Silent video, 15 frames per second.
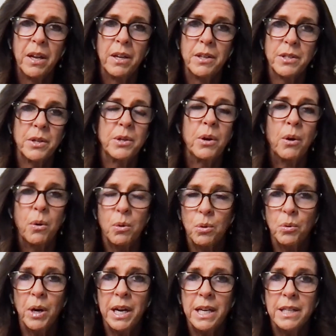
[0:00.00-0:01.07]
So your whole
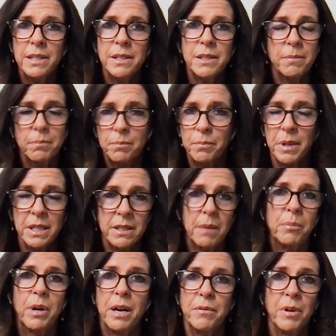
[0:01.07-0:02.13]
grains, things like
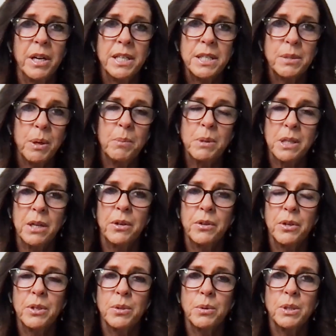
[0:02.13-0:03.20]
brown rice, sweet potato,
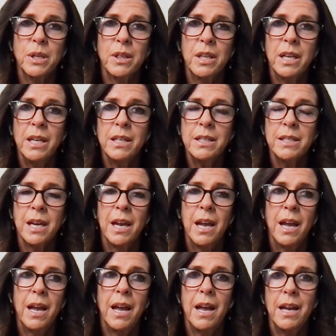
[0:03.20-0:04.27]
those sorts of things.
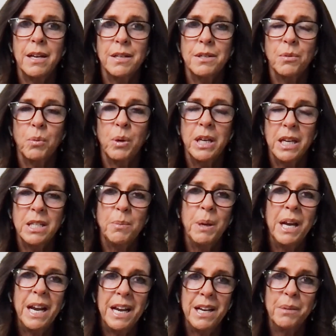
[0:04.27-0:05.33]
And we need to
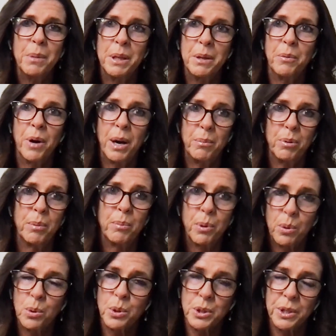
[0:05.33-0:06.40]
be eating them in the right
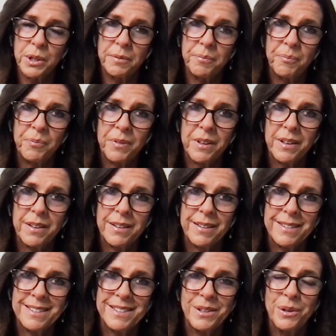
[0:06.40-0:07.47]
proportion.
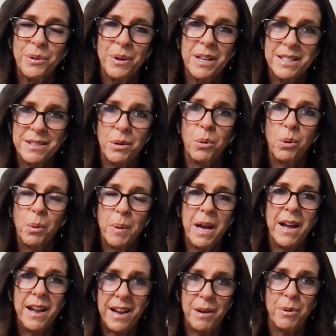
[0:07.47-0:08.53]
So it's all
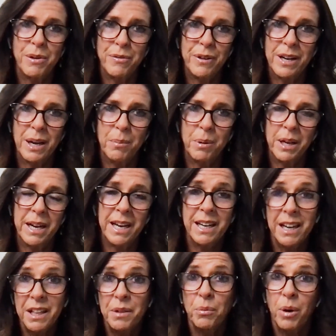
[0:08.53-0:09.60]
about how we fill our plate and
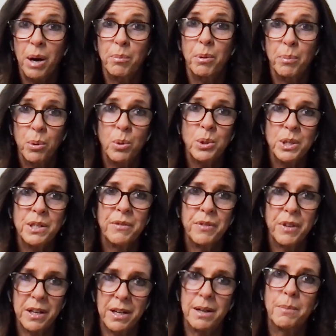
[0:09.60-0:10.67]
getting the right proportion of
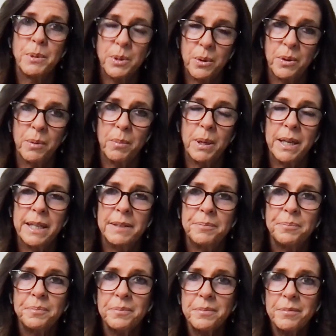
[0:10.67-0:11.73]
the carbs on the plate,
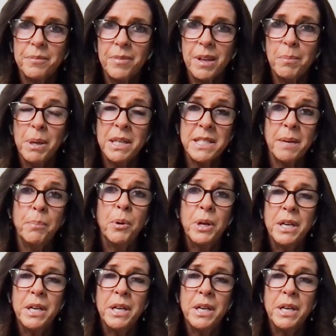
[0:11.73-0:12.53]
because our body